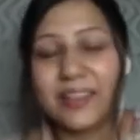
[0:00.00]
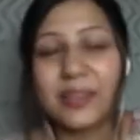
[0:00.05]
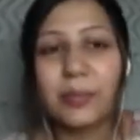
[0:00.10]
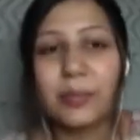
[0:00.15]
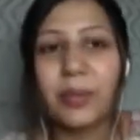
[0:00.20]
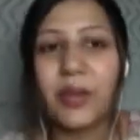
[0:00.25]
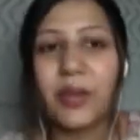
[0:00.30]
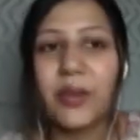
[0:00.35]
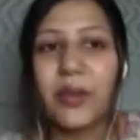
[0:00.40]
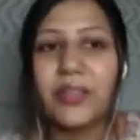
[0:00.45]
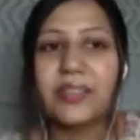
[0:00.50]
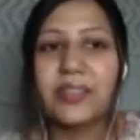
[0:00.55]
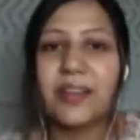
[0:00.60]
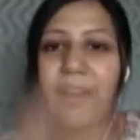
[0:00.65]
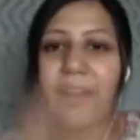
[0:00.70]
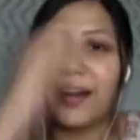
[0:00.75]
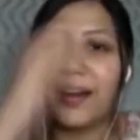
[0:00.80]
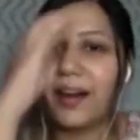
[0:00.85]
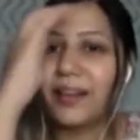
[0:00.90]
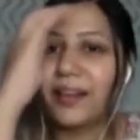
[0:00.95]
because
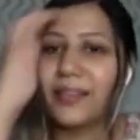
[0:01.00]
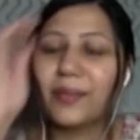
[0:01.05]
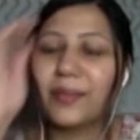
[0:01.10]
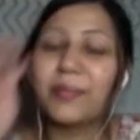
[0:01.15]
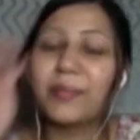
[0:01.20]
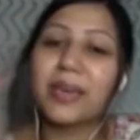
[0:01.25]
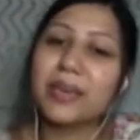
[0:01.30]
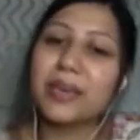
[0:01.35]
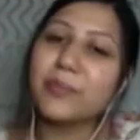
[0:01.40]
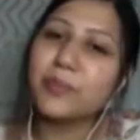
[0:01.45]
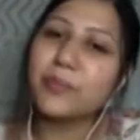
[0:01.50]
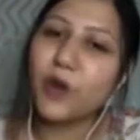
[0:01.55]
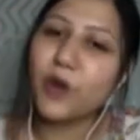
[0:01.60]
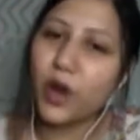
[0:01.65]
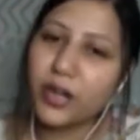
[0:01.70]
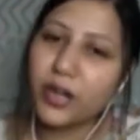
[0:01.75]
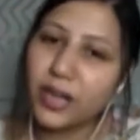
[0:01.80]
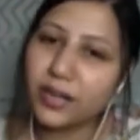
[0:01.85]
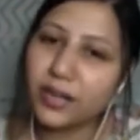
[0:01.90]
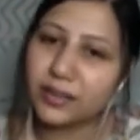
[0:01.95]
the main
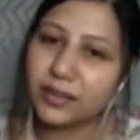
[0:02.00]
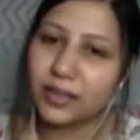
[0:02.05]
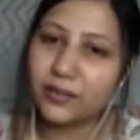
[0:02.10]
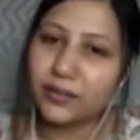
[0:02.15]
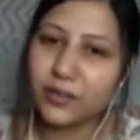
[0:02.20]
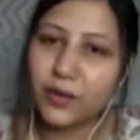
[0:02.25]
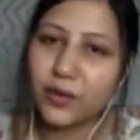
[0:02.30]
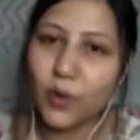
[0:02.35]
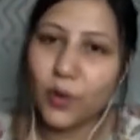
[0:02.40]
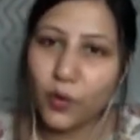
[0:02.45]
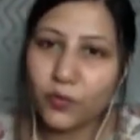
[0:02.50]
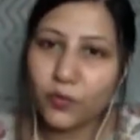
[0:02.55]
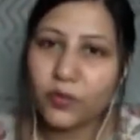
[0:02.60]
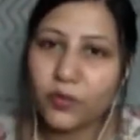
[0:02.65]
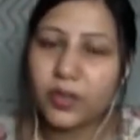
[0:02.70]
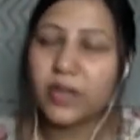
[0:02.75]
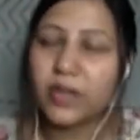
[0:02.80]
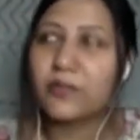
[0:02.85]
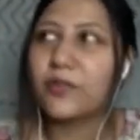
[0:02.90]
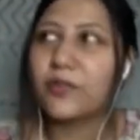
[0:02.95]
product that we are
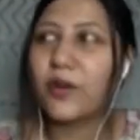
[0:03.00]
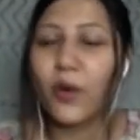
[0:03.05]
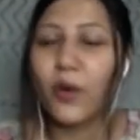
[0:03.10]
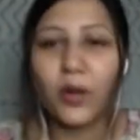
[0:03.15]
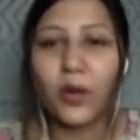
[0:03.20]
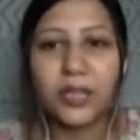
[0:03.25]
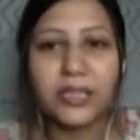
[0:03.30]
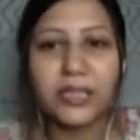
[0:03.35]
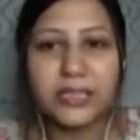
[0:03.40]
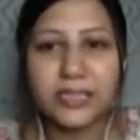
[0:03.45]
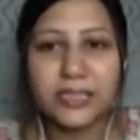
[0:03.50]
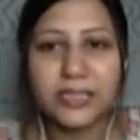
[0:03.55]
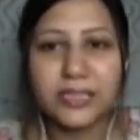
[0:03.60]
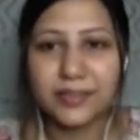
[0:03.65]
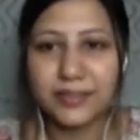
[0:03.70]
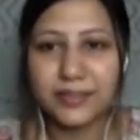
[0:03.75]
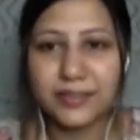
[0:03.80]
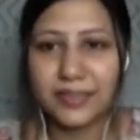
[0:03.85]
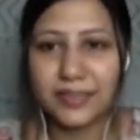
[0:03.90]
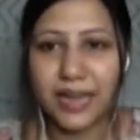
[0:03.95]
offering for all the
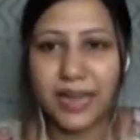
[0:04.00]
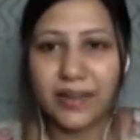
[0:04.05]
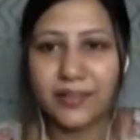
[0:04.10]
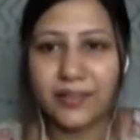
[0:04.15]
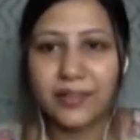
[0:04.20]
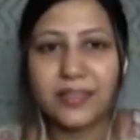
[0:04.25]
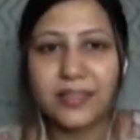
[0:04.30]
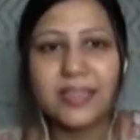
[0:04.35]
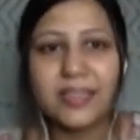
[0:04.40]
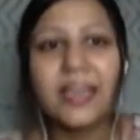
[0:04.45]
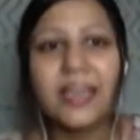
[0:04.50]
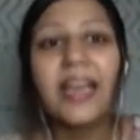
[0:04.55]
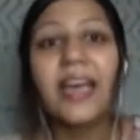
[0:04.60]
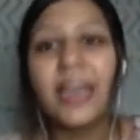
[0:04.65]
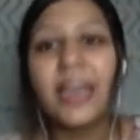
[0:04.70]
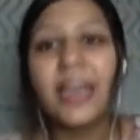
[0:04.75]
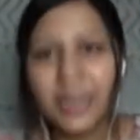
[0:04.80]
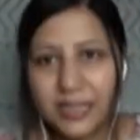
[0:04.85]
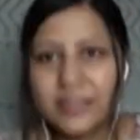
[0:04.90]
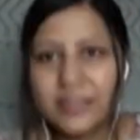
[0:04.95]
interior designers
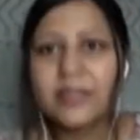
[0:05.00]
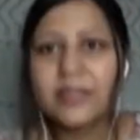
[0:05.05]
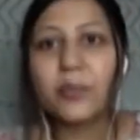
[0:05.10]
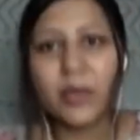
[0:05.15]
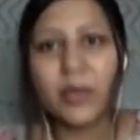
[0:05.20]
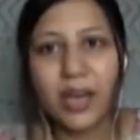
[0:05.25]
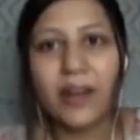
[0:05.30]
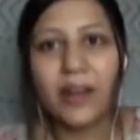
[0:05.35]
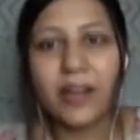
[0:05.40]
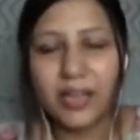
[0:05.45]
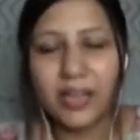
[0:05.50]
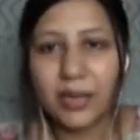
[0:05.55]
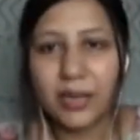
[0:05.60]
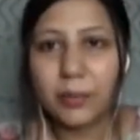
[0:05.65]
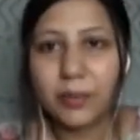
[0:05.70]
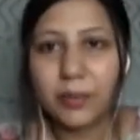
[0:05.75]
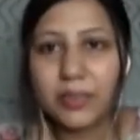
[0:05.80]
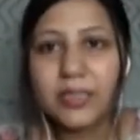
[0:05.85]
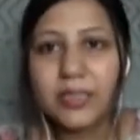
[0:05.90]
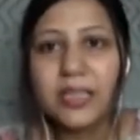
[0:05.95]
is VR
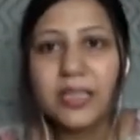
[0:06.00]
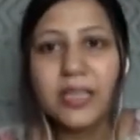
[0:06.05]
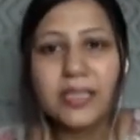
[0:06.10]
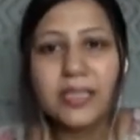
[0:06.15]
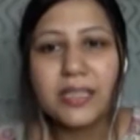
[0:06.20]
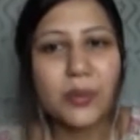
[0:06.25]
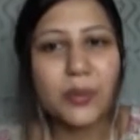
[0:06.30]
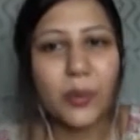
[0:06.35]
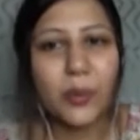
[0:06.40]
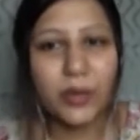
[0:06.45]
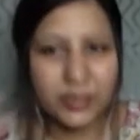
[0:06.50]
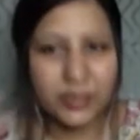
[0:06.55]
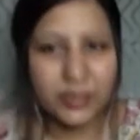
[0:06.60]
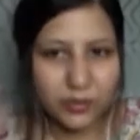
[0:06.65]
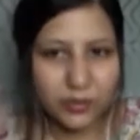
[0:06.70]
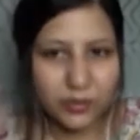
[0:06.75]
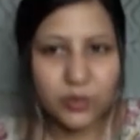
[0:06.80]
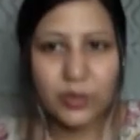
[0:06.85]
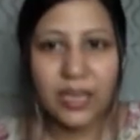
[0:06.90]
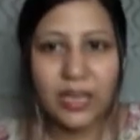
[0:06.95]
enabled. So it's a
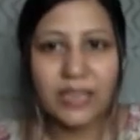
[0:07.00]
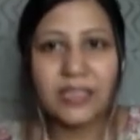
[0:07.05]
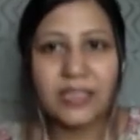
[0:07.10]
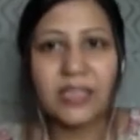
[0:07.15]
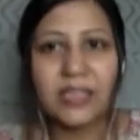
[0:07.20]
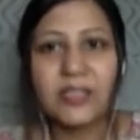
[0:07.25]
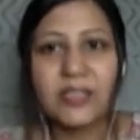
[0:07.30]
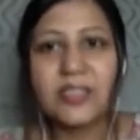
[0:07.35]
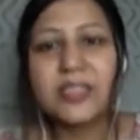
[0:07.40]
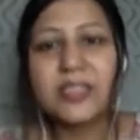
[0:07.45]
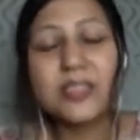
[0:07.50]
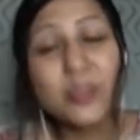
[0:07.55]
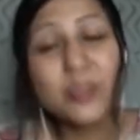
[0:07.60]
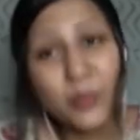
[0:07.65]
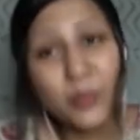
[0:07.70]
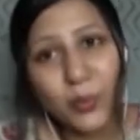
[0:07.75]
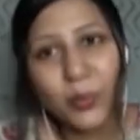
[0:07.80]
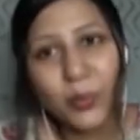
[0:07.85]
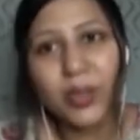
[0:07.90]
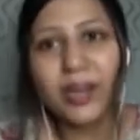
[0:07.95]
visualization
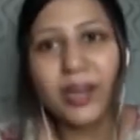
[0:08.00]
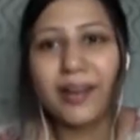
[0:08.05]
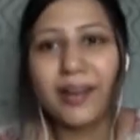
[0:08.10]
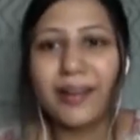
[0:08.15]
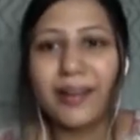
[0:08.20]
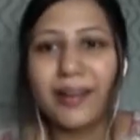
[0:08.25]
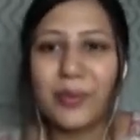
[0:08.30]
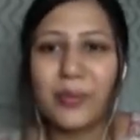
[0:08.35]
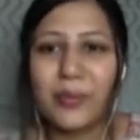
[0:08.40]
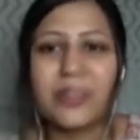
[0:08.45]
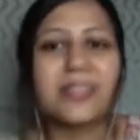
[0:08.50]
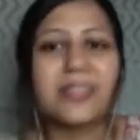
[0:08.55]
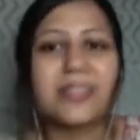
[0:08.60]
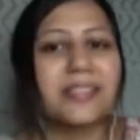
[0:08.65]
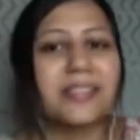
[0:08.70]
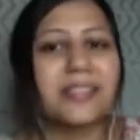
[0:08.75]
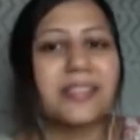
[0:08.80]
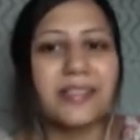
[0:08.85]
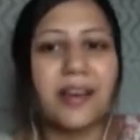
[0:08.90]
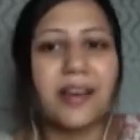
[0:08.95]
tool, which
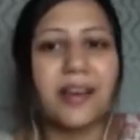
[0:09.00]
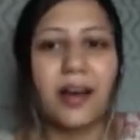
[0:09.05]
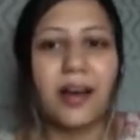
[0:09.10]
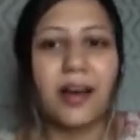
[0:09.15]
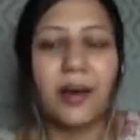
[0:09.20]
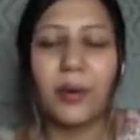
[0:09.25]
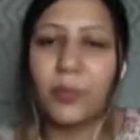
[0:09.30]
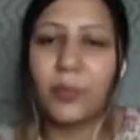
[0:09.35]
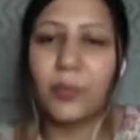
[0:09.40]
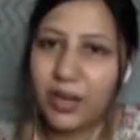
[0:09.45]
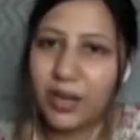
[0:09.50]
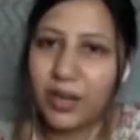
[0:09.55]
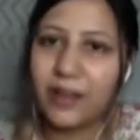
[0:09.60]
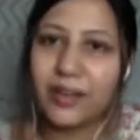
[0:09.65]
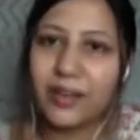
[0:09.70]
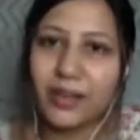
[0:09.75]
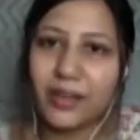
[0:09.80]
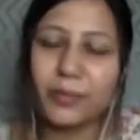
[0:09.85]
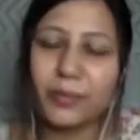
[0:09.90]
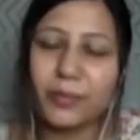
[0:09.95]
is VR
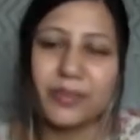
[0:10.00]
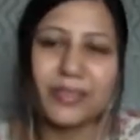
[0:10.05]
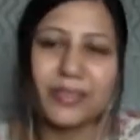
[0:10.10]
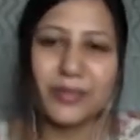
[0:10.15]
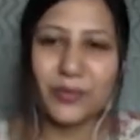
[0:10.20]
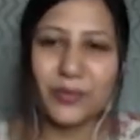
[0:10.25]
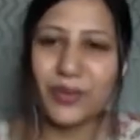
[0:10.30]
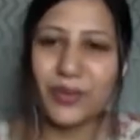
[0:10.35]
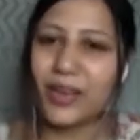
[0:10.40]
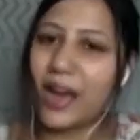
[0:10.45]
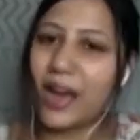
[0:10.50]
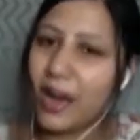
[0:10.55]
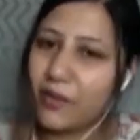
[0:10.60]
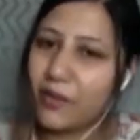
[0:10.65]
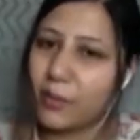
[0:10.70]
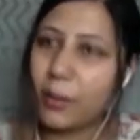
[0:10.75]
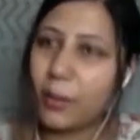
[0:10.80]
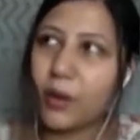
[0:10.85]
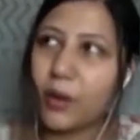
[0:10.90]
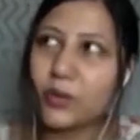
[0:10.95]
enabled. So we have
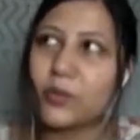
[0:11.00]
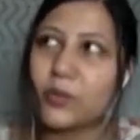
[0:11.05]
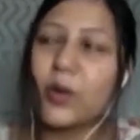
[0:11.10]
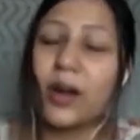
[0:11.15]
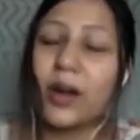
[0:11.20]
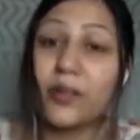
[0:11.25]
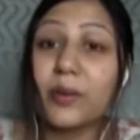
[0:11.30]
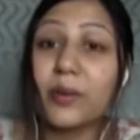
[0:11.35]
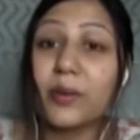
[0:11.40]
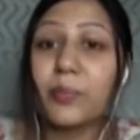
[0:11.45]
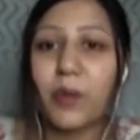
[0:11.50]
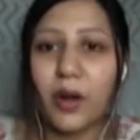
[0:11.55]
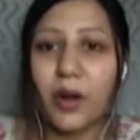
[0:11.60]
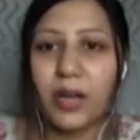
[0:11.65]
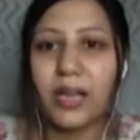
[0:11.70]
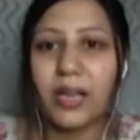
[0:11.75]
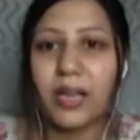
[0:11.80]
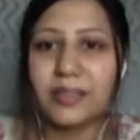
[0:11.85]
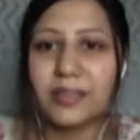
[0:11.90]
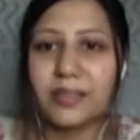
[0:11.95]
about 200
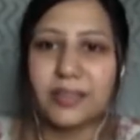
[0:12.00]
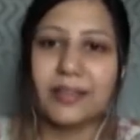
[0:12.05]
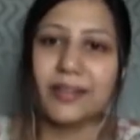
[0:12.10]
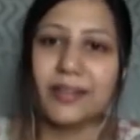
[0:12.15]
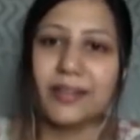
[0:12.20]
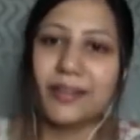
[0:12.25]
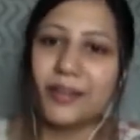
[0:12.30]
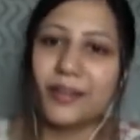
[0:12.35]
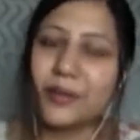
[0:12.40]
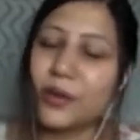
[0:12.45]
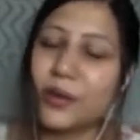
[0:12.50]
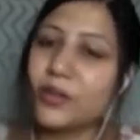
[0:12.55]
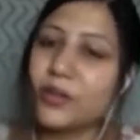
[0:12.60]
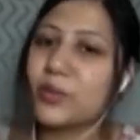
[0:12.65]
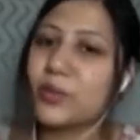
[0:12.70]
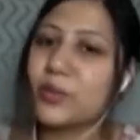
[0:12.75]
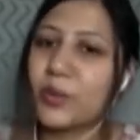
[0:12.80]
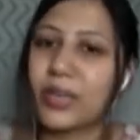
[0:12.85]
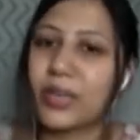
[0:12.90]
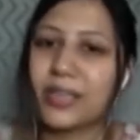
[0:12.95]
products on
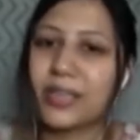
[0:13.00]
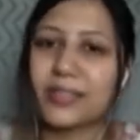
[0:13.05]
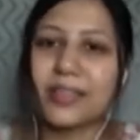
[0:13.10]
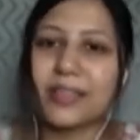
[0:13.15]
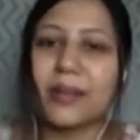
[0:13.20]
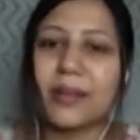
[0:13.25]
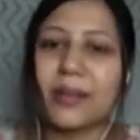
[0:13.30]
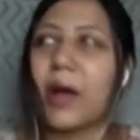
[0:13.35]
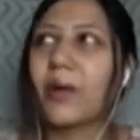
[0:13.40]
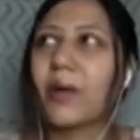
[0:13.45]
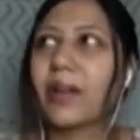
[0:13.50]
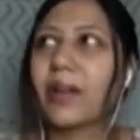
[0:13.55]
showcase, and about